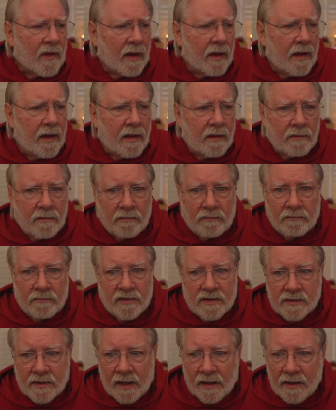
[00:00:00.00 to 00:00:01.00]
And
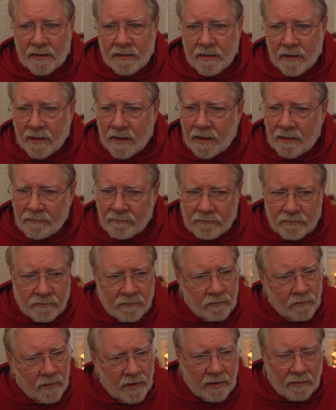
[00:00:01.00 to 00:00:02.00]
Scott and I,
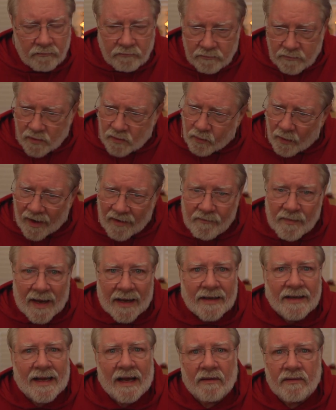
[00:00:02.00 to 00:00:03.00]
we drive
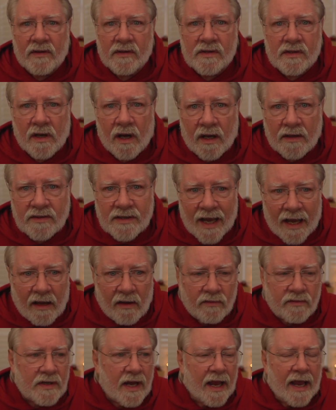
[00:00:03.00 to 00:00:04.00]
back down to Scott's
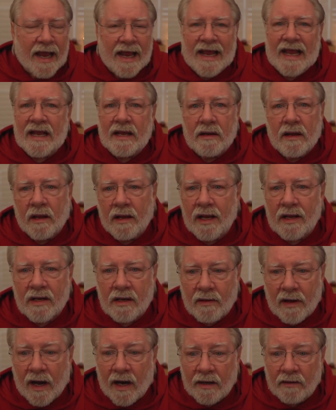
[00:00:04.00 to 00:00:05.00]
house. He
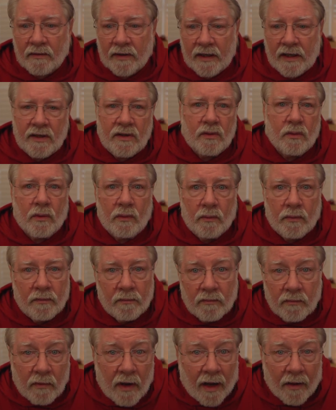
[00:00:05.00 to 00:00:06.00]
knew
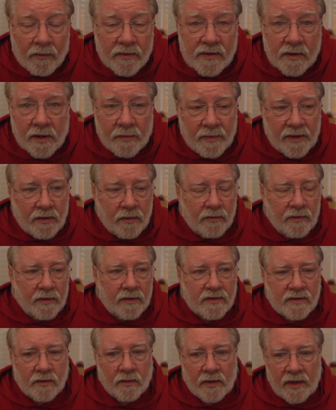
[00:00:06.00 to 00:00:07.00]
I was going to be doing
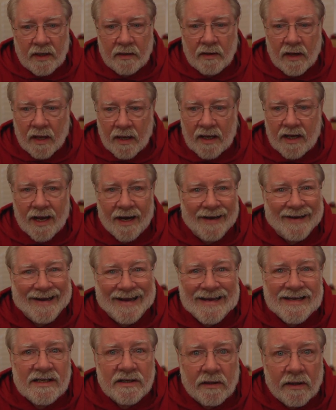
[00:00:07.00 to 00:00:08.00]
this, so he got an
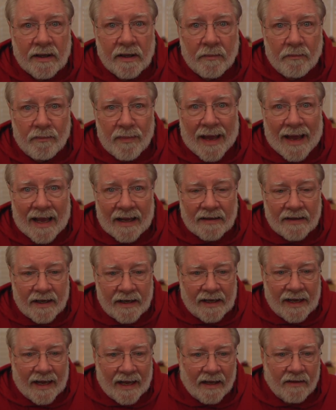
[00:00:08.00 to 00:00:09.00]
insulated bag that
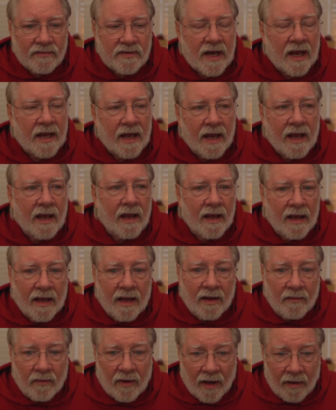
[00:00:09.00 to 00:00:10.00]
he has,
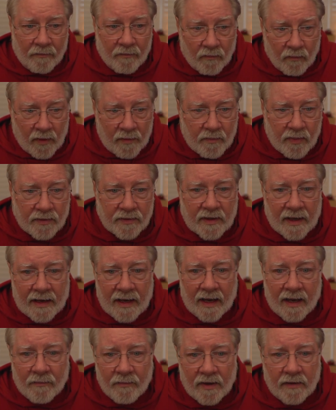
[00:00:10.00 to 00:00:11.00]
and we put the
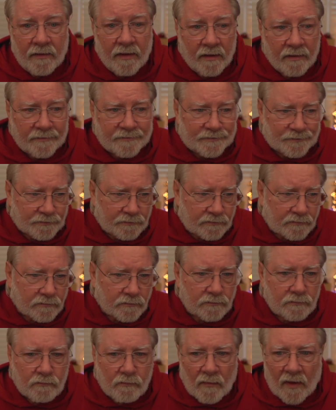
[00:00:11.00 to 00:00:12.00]
ham in there
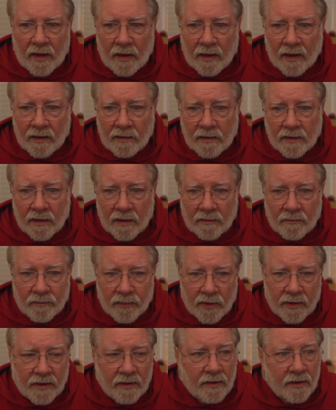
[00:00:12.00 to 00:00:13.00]
and
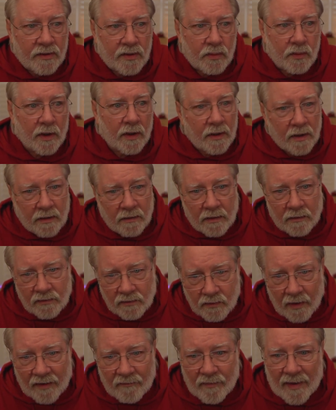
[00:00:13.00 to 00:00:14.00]
put it in the trunk.
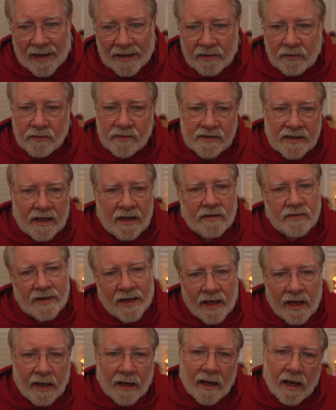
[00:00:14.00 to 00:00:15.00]
Drive back to his house. I
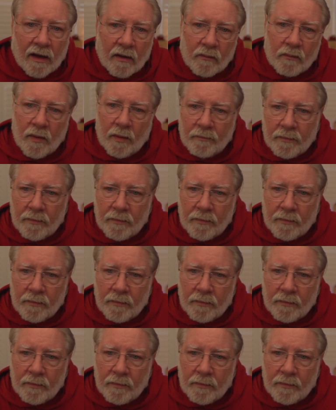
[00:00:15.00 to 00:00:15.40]
hang out.